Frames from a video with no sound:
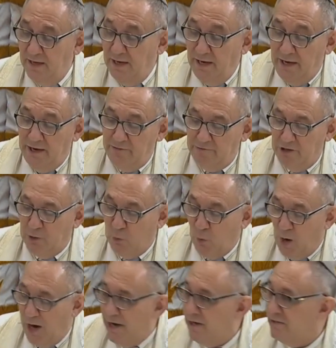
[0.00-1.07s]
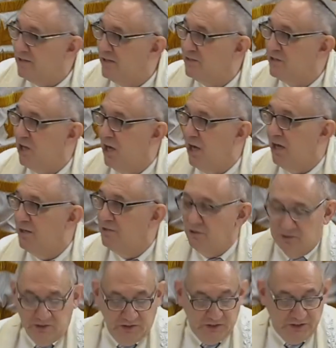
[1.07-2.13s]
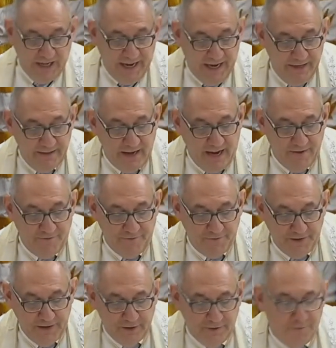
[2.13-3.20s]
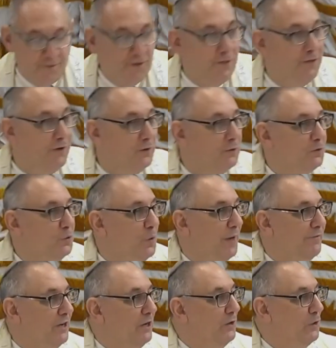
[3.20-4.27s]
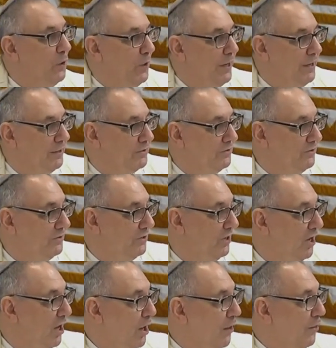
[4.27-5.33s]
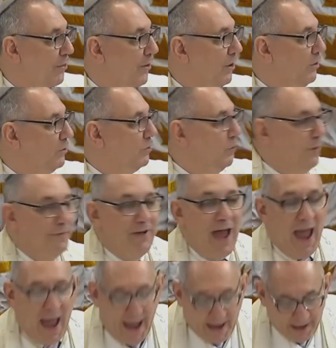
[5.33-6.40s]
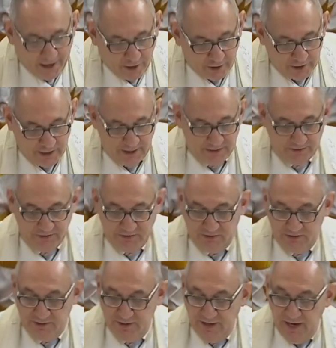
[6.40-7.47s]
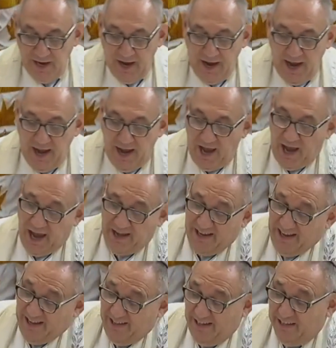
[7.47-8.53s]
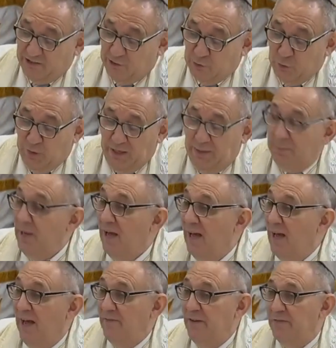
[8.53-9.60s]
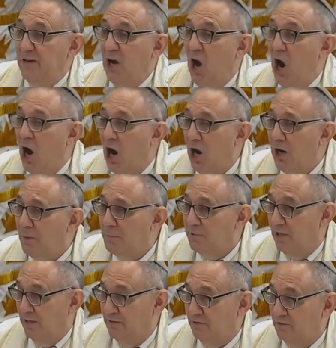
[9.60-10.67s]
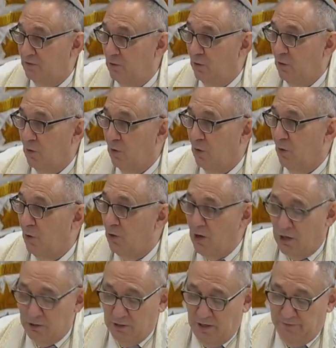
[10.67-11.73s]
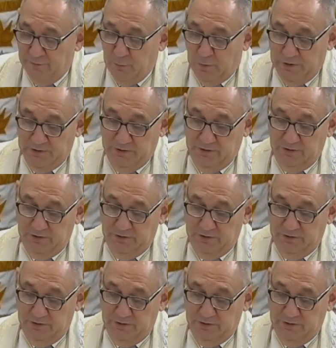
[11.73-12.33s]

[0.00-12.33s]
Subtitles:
It requires us to understand and feel for those who have annoyed us, those who have angered us, and in the extreme have even harmed us or our loved ones.